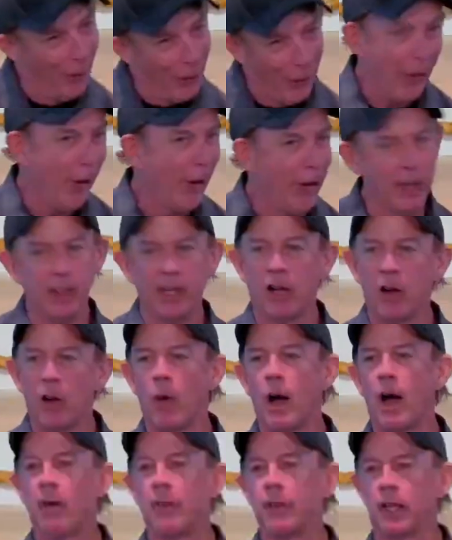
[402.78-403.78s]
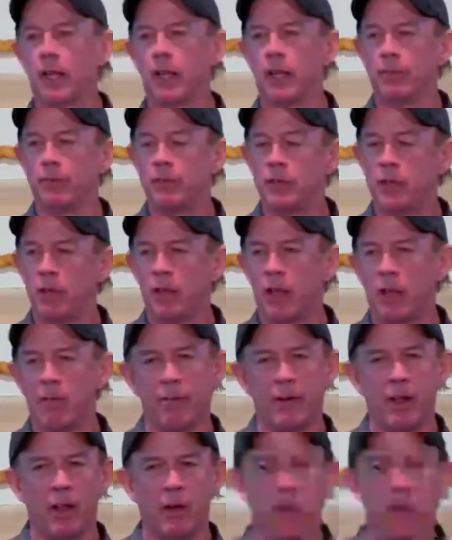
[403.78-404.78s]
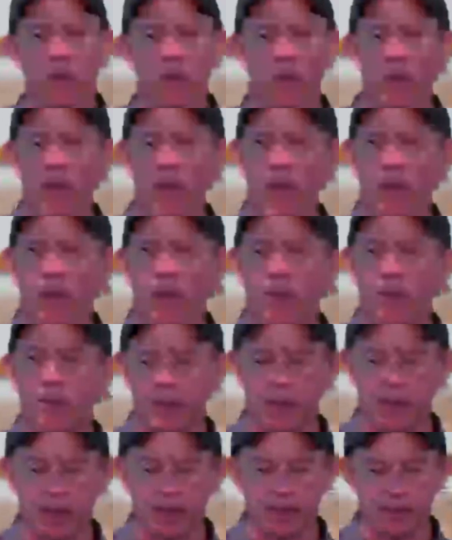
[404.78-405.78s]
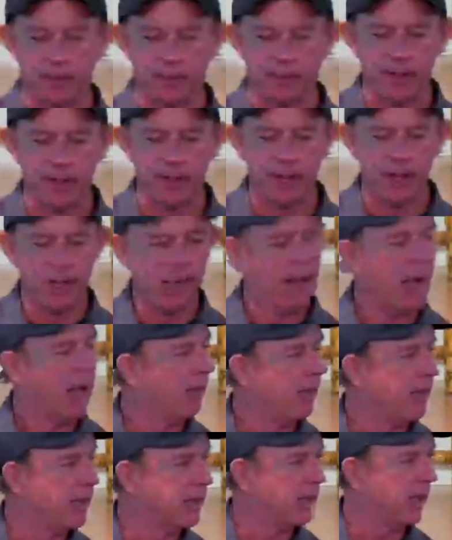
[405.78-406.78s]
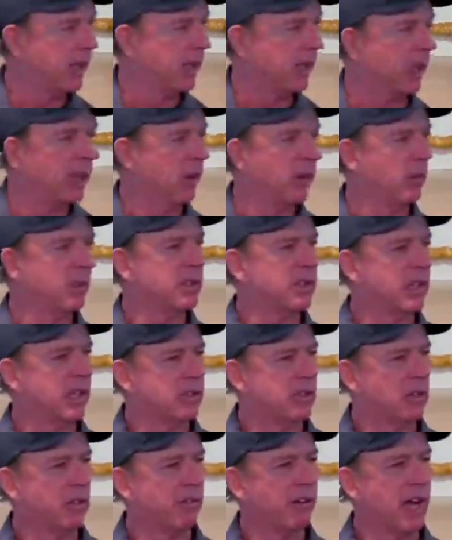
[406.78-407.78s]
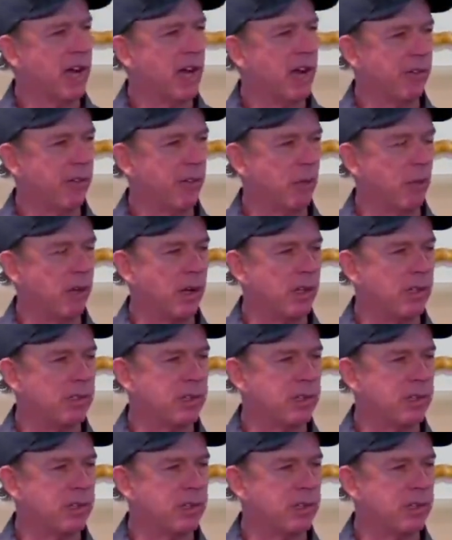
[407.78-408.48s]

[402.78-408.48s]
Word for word: and they go off the cliff too. They fall right off the cliff. And they say the only ones that survive are the ones that